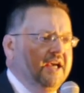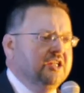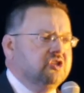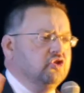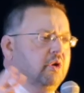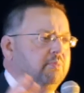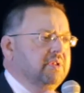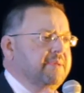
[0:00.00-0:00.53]

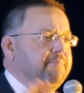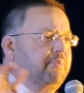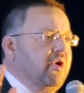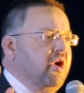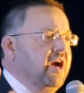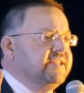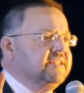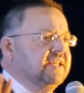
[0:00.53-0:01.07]
It's normally
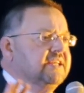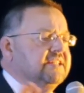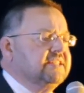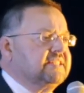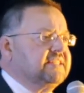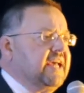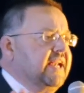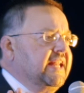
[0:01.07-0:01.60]
bright and
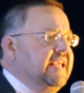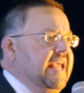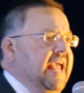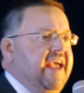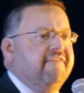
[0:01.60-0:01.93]
sunny